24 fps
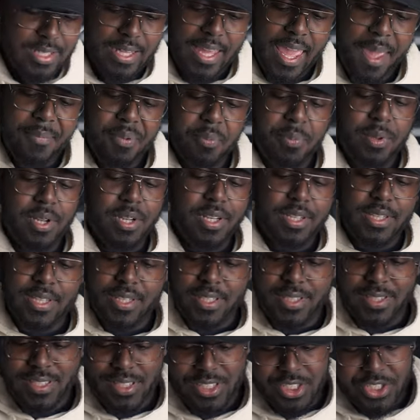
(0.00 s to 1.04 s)
The
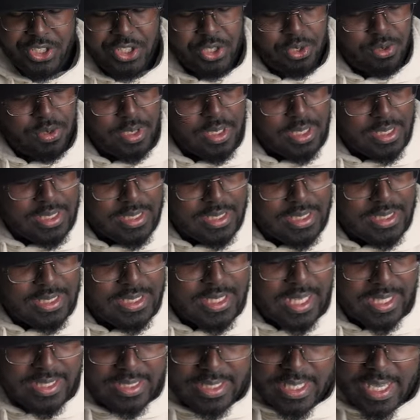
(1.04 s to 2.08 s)
capability to shoot
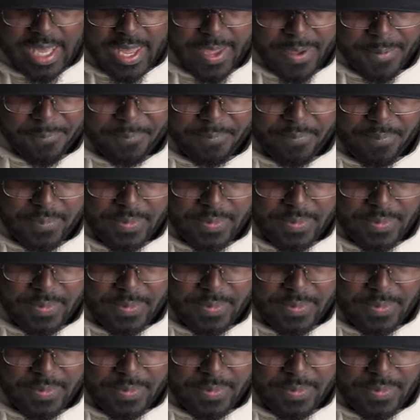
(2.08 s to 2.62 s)
6K.